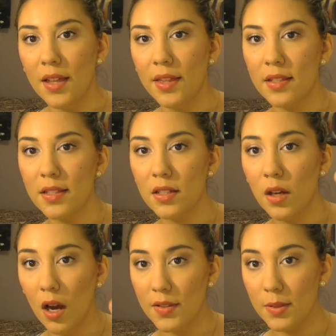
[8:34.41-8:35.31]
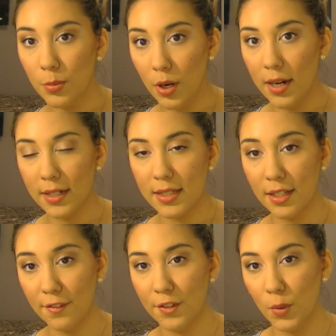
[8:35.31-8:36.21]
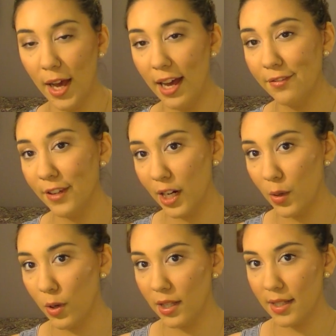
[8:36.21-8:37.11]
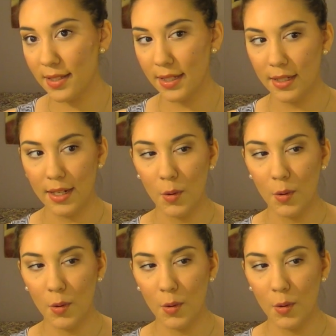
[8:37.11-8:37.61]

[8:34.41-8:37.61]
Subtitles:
This is an awesome product if you have very oily skin.